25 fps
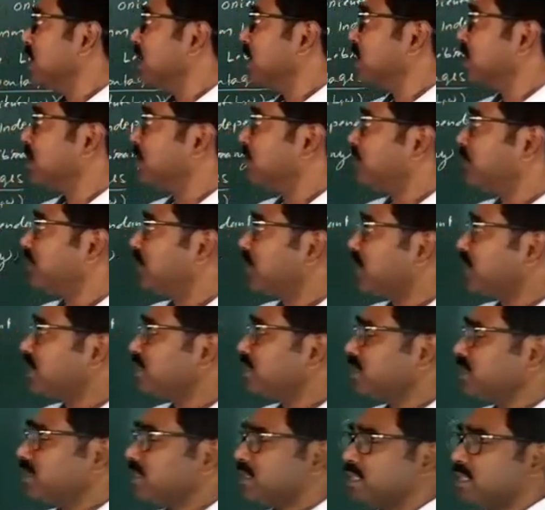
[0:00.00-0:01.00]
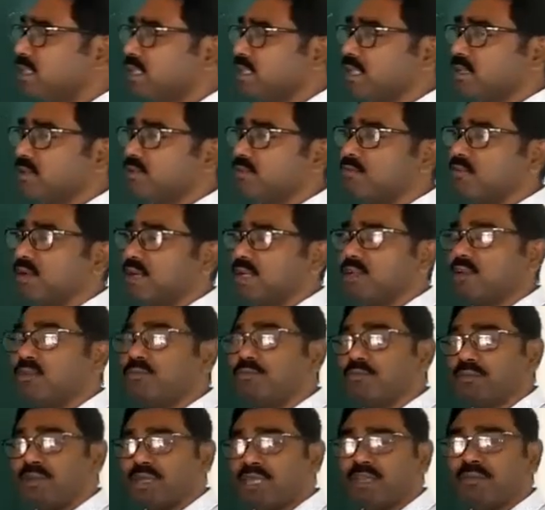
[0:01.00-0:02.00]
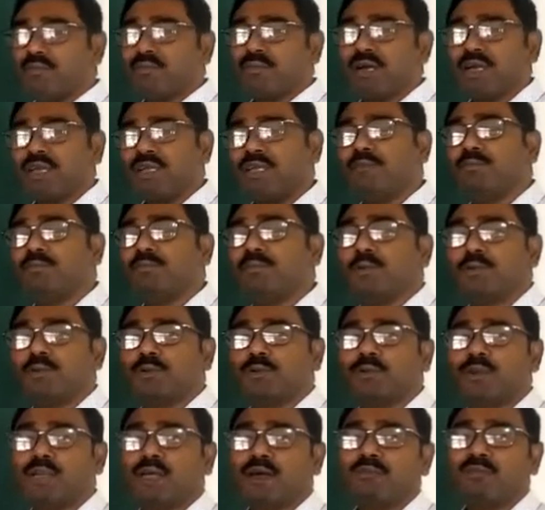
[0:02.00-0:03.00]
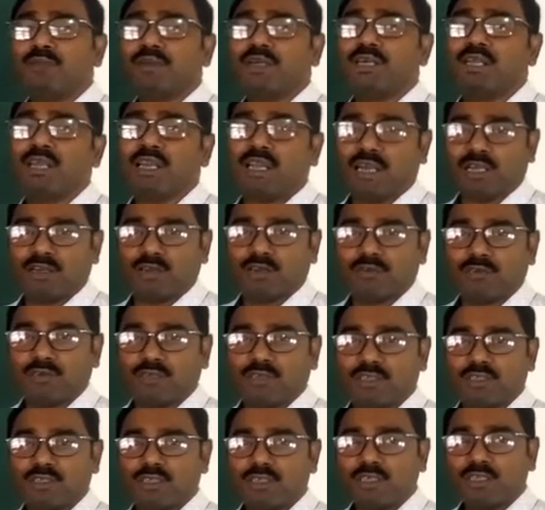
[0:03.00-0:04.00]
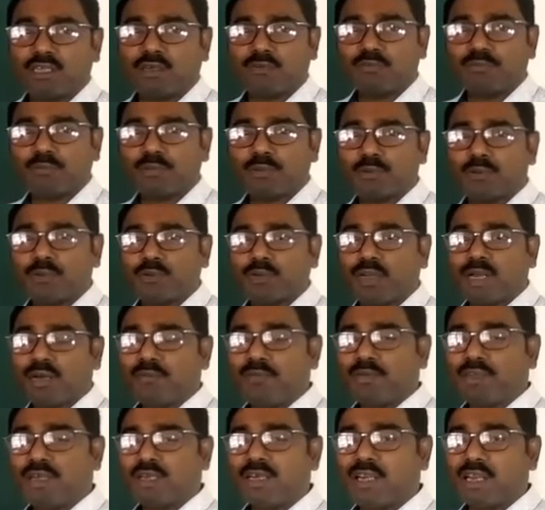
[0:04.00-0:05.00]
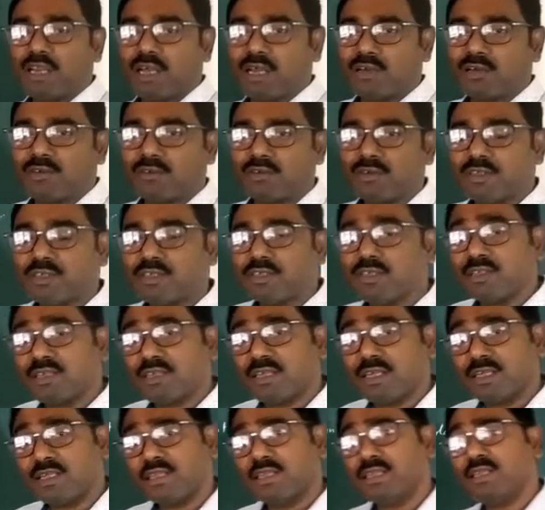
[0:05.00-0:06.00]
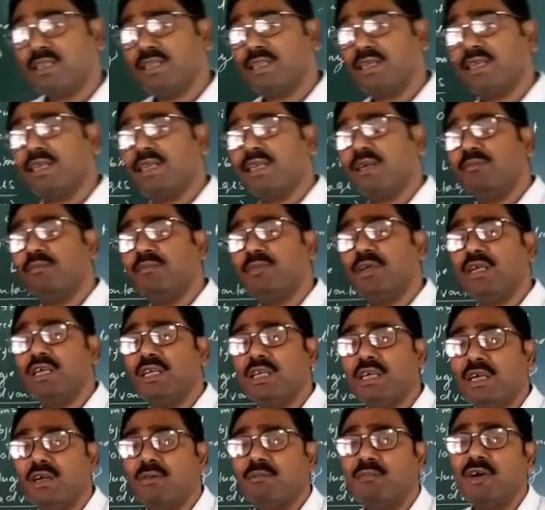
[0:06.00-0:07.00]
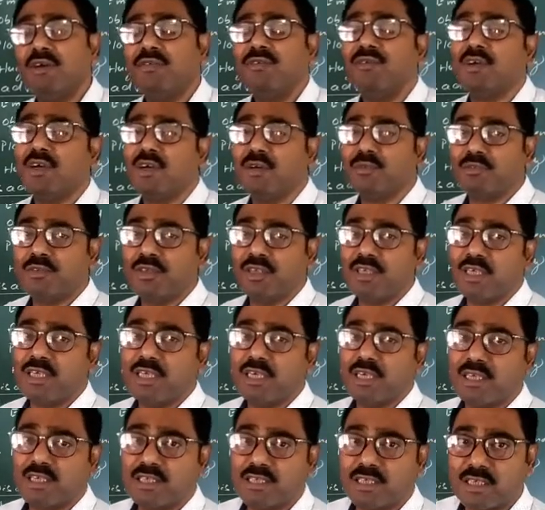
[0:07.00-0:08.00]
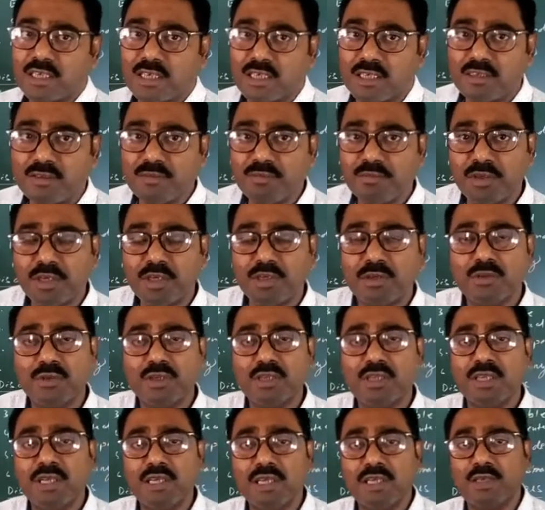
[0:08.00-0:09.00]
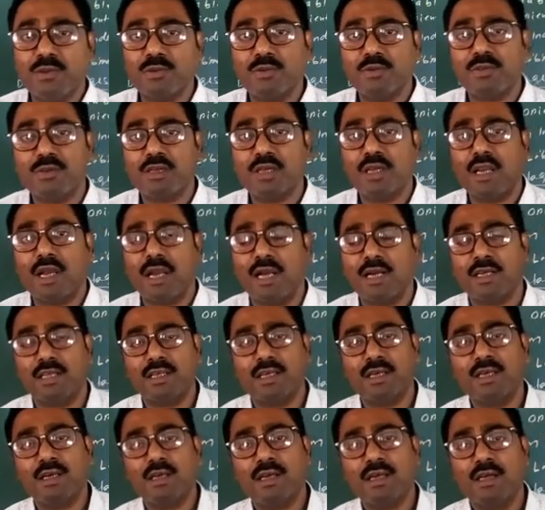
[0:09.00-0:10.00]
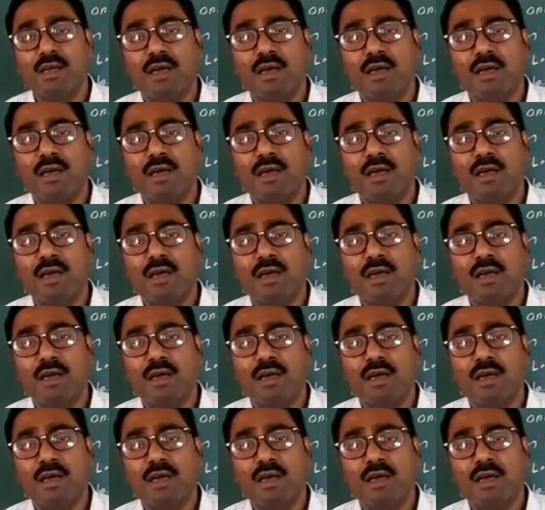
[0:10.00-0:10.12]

the first thing, what do you mean by a programming language? The programming language is nothing than a medium of communication between the user and the